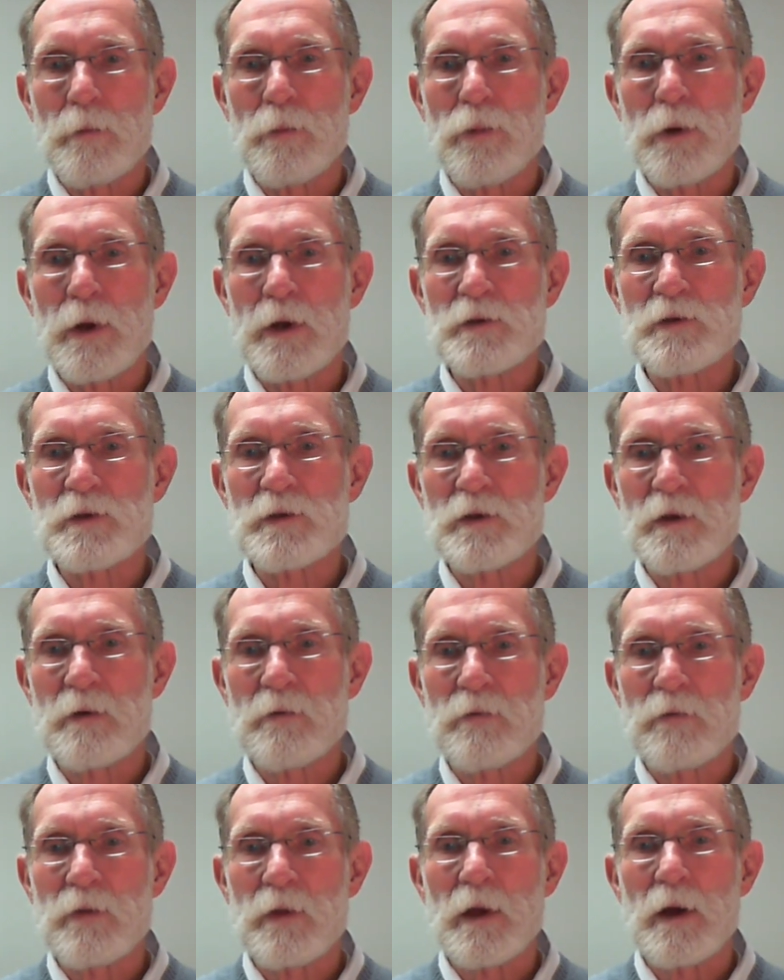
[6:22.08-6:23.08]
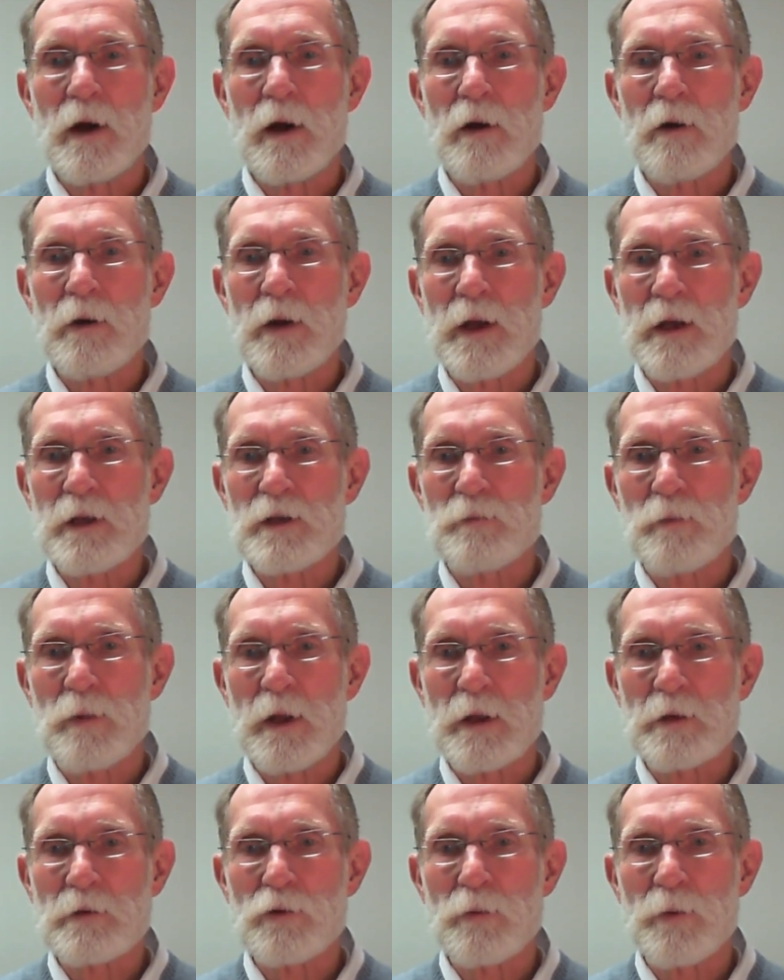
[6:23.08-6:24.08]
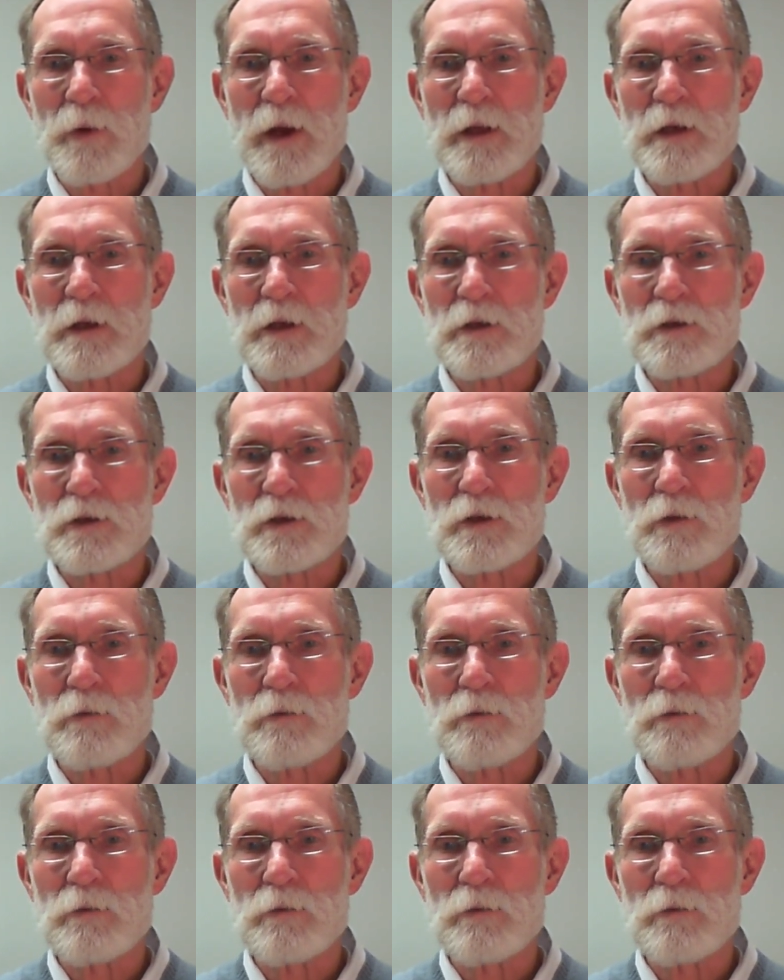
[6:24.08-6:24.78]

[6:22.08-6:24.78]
presence of the Rh blood group antigen,